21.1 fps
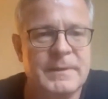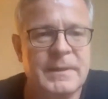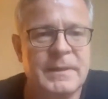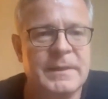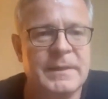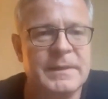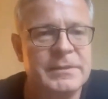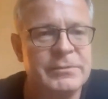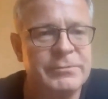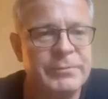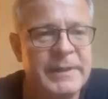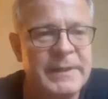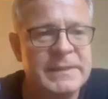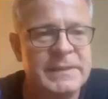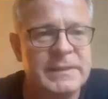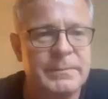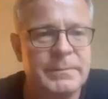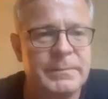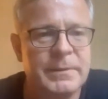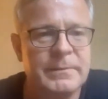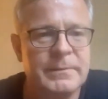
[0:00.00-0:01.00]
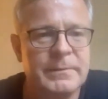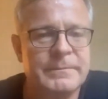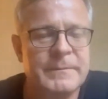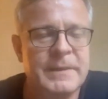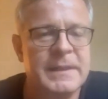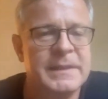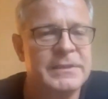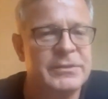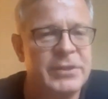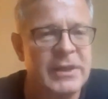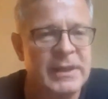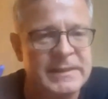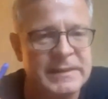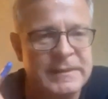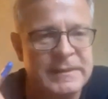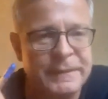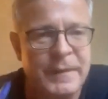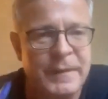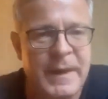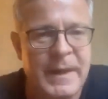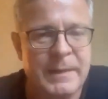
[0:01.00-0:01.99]
is reasonable, is
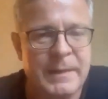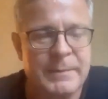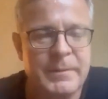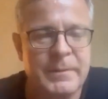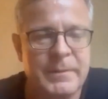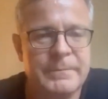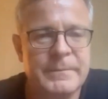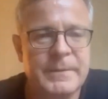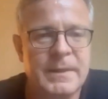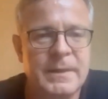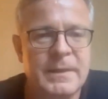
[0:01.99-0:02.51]
justifiable.